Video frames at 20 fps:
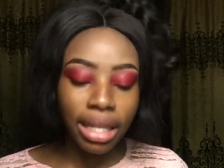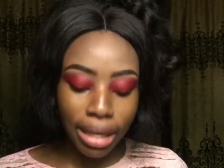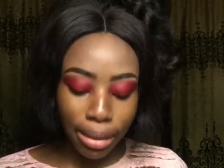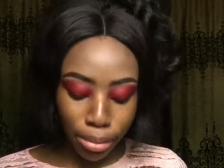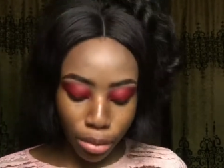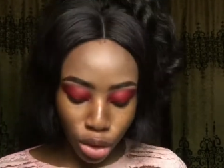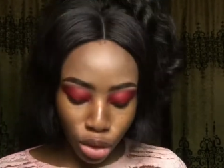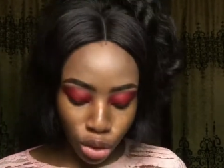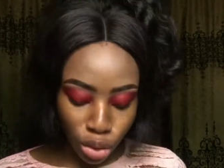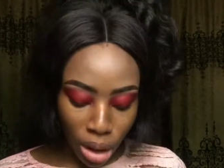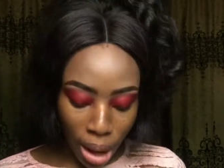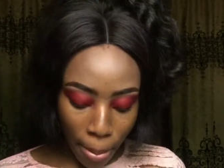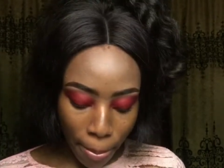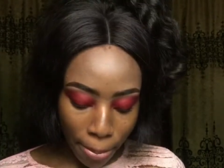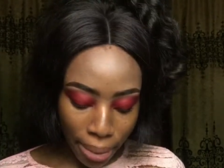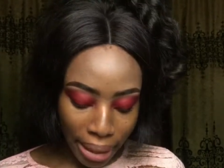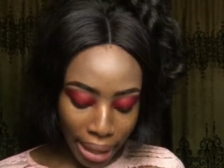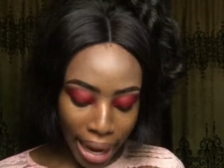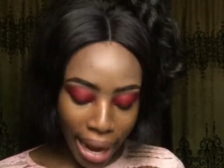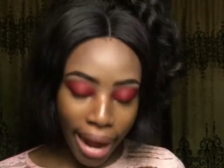I'm gonna
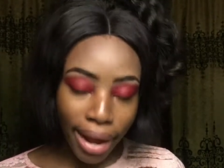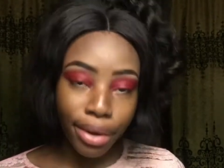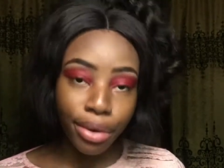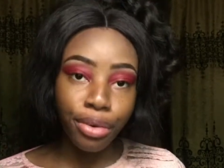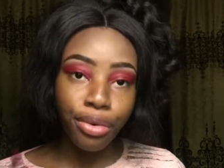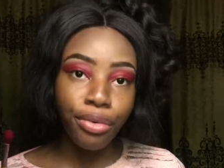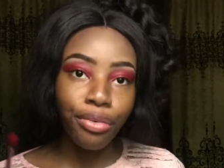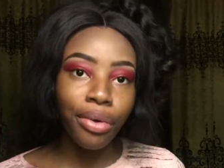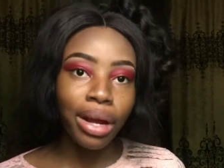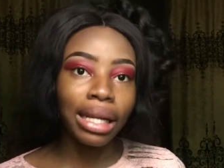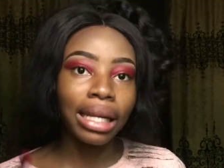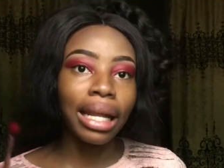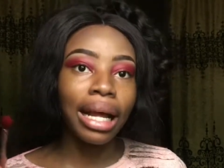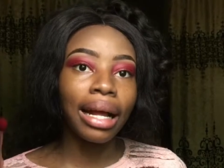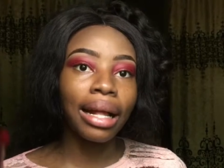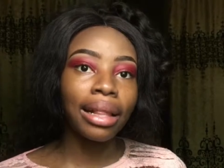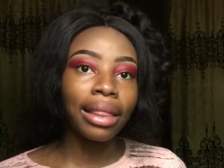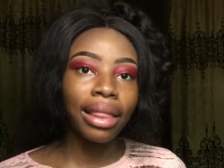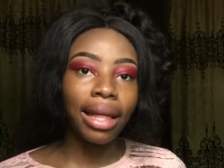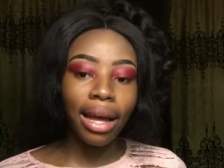apply the red
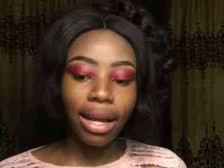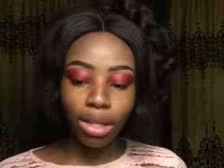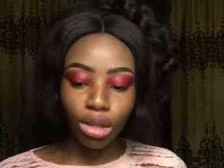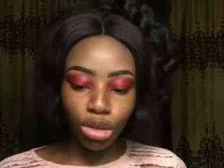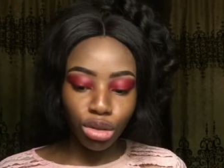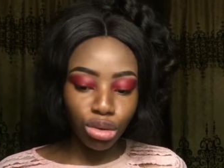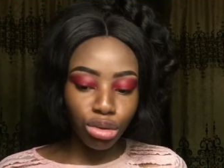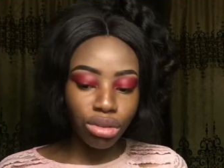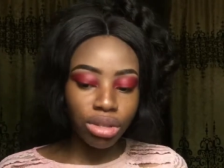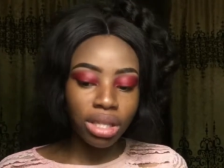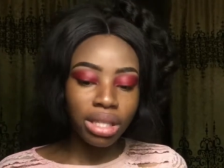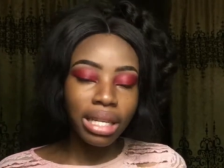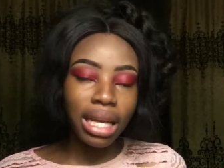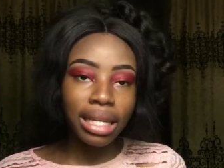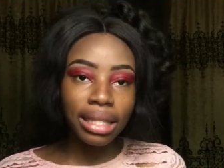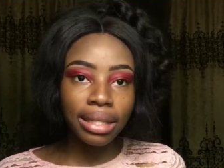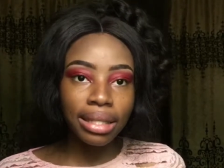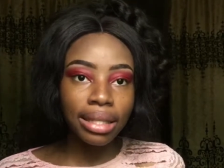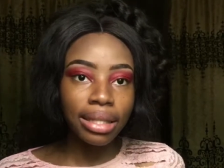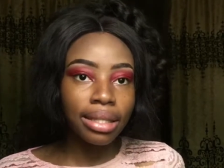like that to
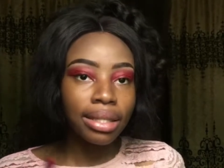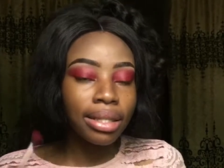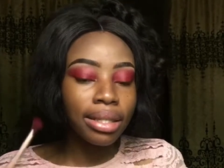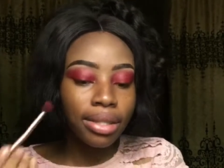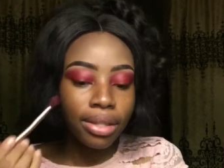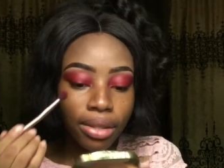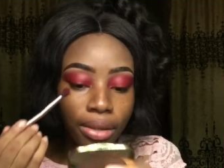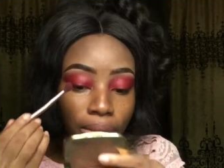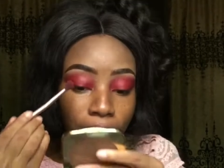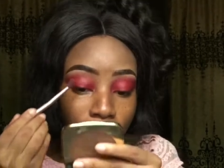set it.